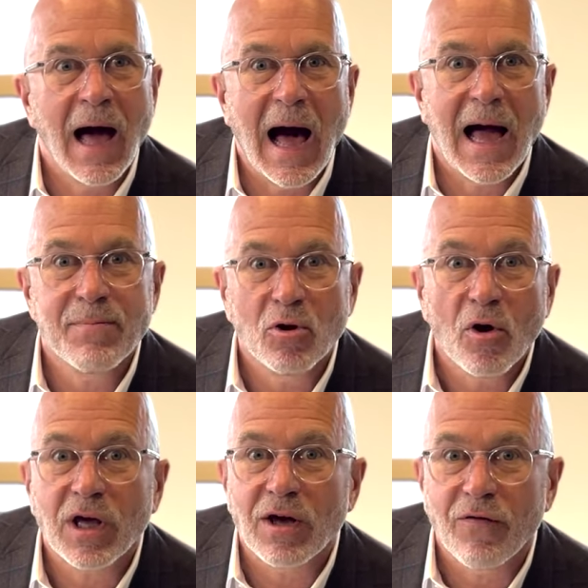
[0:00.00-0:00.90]
I'm
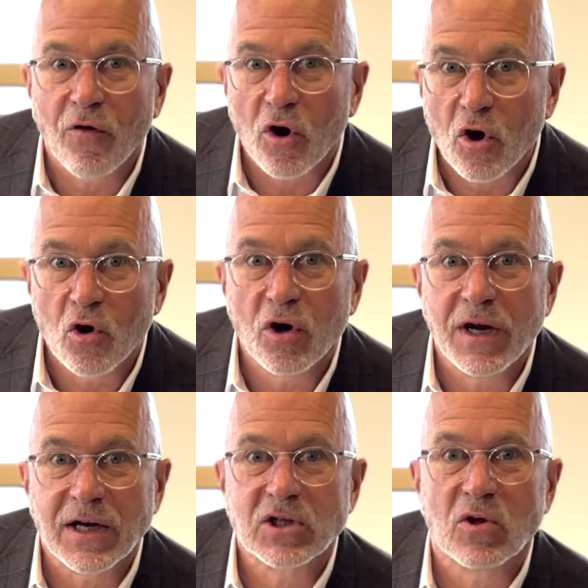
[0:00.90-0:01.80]
looking for good
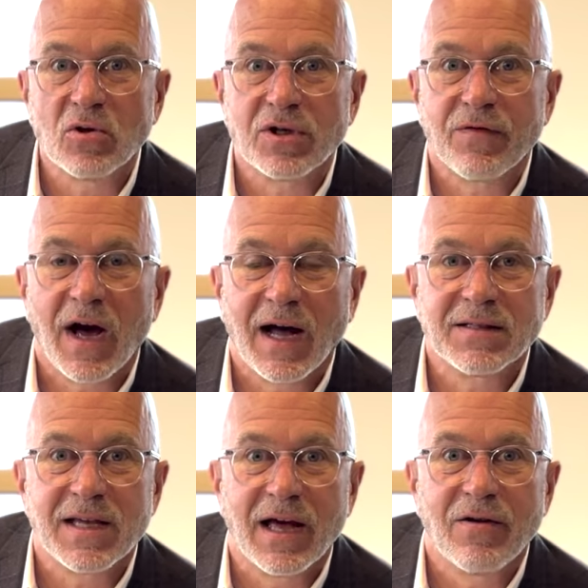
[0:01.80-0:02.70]
exclusive
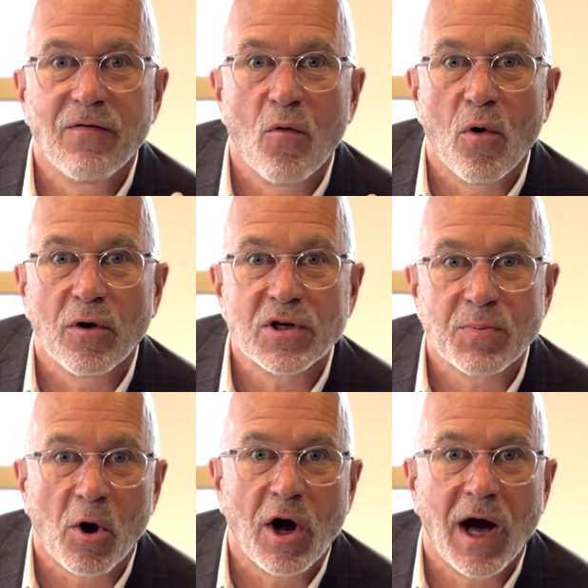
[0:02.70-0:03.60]
content for
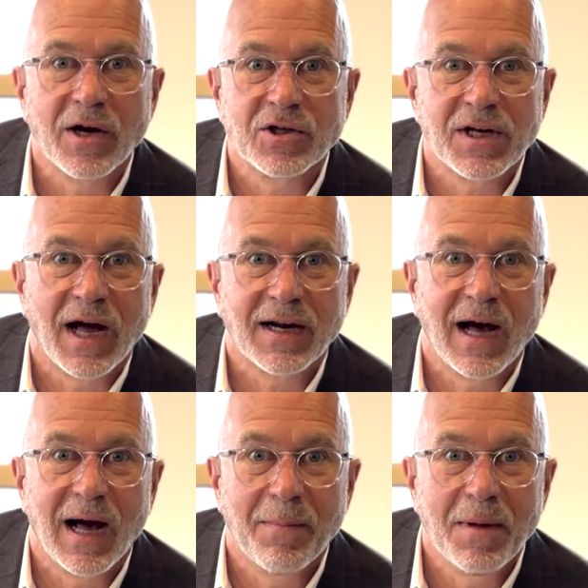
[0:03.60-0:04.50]

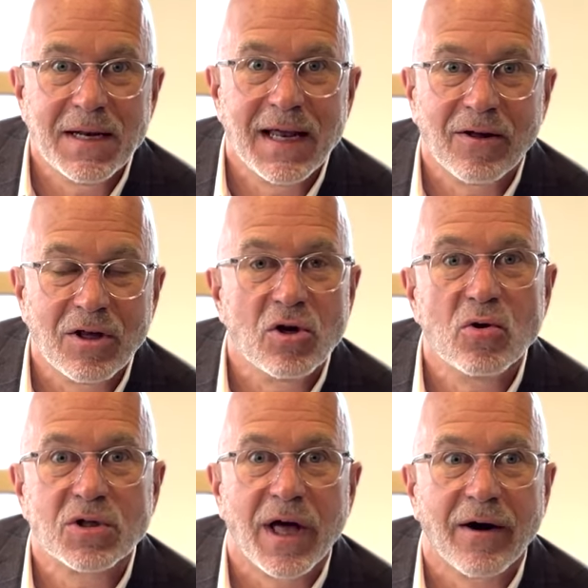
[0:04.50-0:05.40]
Smerconish.com daily
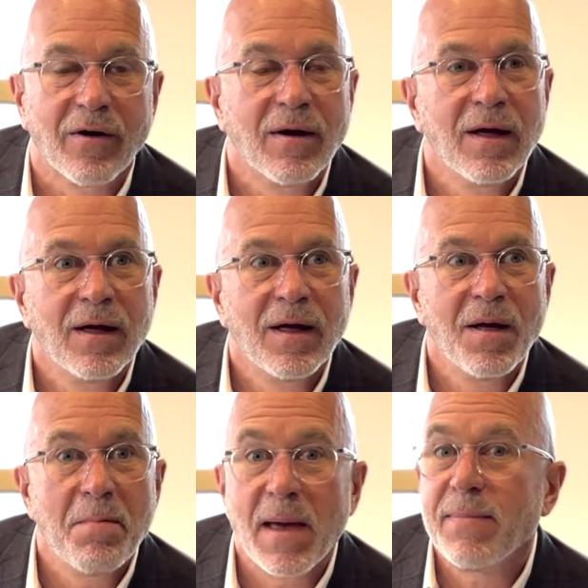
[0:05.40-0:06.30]
newsletter.
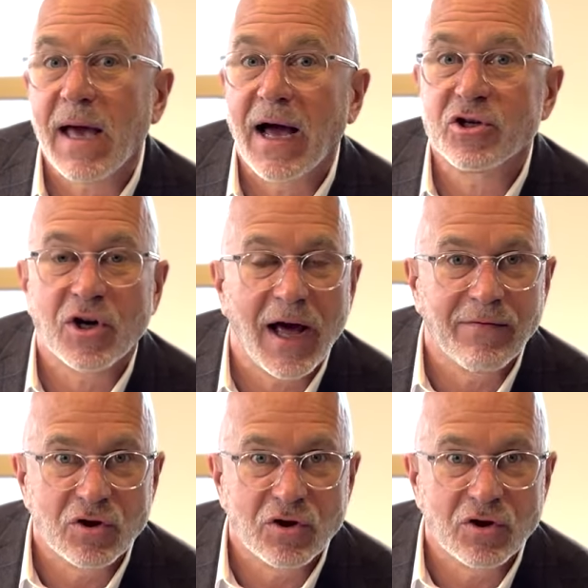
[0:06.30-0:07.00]
Maybe I should have